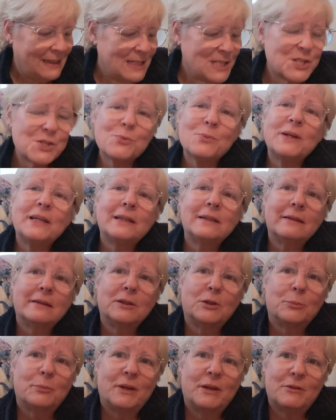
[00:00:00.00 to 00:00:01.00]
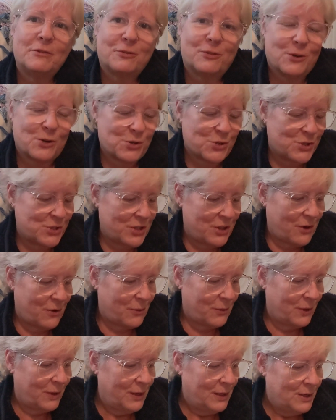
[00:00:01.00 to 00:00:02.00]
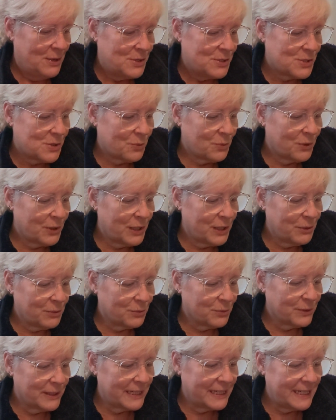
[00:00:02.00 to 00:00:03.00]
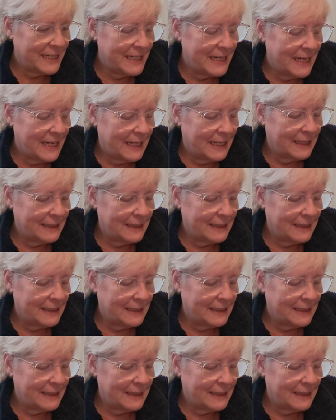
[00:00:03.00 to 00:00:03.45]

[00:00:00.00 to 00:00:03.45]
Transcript: Let's read a little bit first, though. So we're going to read...